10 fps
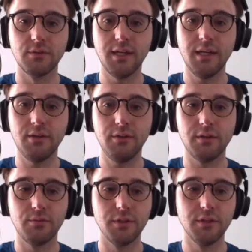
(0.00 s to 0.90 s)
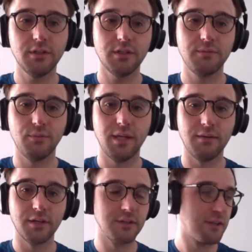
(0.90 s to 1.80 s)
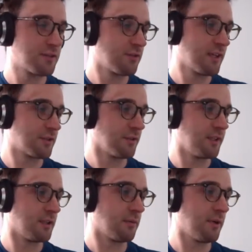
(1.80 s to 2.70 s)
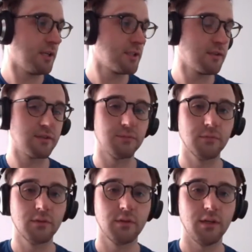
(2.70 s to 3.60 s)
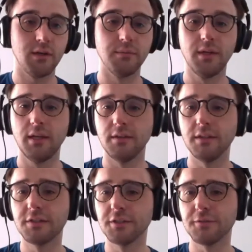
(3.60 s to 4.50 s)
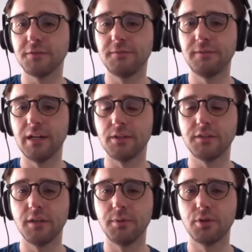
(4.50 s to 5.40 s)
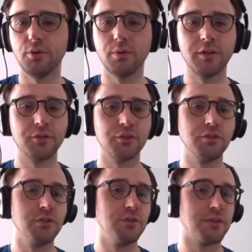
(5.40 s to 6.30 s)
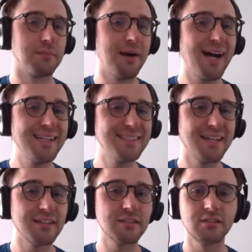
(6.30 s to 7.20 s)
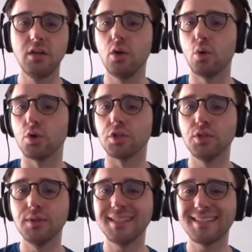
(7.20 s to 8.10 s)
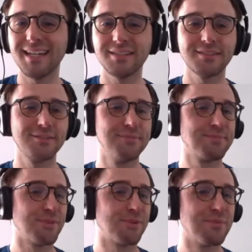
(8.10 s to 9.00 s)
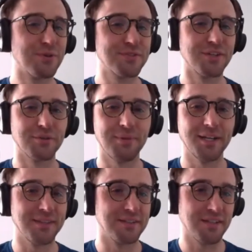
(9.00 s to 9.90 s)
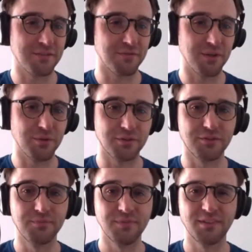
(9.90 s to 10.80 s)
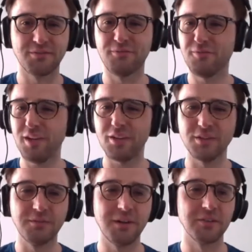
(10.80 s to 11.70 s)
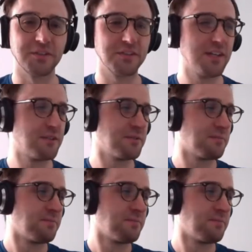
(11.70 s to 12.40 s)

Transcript: So now, if we look, we have our test directory in our project. This is fairly typical whether you're using pytest or unit test or most other Python test frameworks. It's fairly standard.